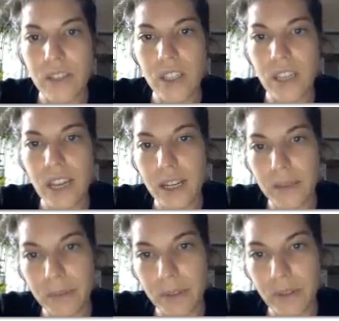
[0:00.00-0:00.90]
You
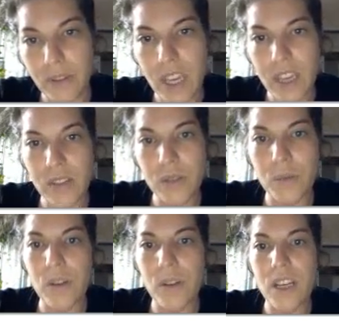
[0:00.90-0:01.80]
gotta put things
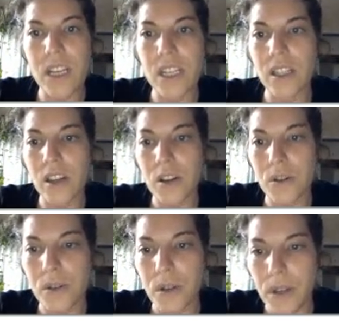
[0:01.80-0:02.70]
where they need to go.